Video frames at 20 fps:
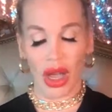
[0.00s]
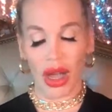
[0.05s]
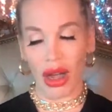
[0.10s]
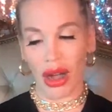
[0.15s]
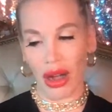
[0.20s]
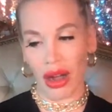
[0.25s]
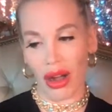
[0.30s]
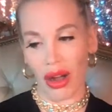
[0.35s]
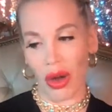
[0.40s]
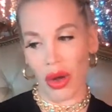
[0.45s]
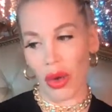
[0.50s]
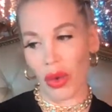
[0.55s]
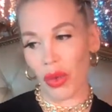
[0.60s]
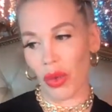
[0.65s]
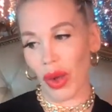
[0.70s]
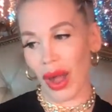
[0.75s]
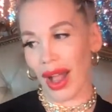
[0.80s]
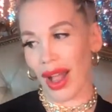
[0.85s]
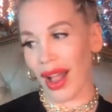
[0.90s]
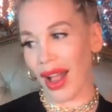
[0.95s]
Oh,
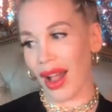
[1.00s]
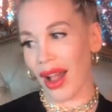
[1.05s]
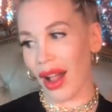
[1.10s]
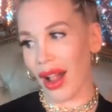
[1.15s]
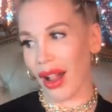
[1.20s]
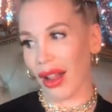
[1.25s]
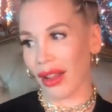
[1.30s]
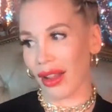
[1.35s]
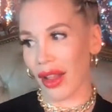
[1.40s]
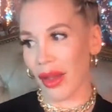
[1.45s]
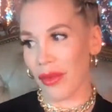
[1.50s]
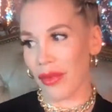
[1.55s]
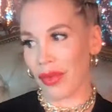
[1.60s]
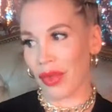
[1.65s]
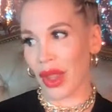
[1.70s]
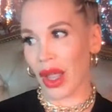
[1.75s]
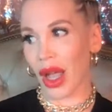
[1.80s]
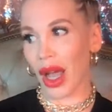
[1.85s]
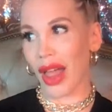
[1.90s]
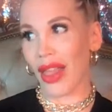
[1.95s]
well,
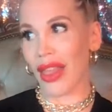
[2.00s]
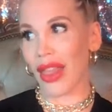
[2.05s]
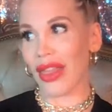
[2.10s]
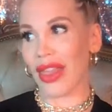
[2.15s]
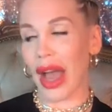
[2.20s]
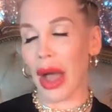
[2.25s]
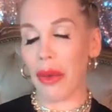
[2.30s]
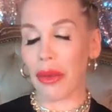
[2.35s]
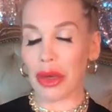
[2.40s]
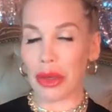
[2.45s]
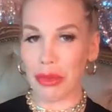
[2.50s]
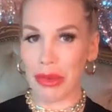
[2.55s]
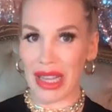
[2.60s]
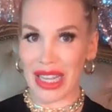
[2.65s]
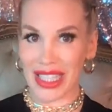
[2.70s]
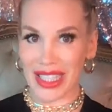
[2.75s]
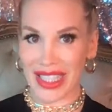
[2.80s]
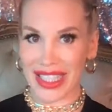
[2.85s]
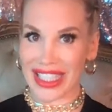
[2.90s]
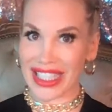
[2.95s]
that would
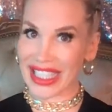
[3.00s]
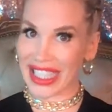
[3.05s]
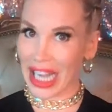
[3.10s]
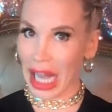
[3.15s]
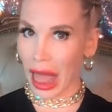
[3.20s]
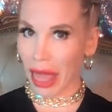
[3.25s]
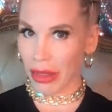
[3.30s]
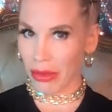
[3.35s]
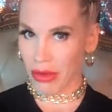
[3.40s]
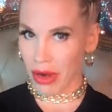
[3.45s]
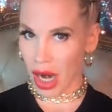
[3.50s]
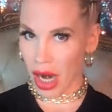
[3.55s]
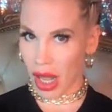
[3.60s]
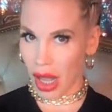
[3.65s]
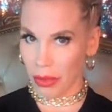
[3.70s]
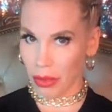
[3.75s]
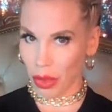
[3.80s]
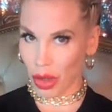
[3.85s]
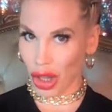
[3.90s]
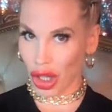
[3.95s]
be to slather it
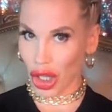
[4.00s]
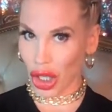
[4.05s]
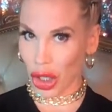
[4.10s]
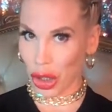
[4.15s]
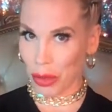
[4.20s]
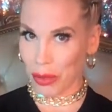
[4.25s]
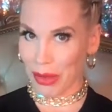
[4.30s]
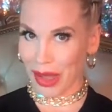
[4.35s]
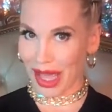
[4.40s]
up with you,